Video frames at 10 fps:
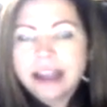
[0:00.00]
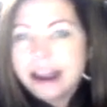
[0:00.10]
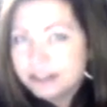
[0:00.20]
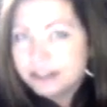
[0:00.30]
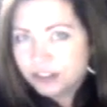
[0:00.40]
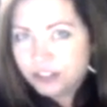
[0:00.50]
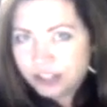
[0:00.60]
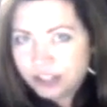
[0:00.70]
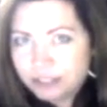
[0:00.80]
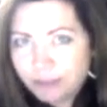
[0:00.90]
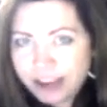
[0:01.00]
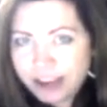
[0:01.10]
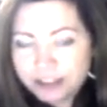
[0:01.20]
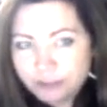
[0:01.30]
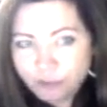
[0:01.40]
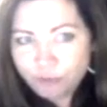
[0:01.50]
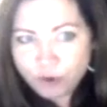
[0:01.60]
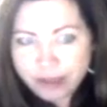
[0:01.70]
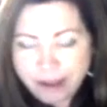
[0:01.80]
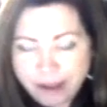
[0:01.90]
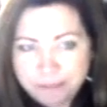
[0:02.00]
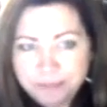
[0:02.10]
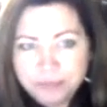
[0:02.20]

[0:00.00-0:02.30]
has good justification for them.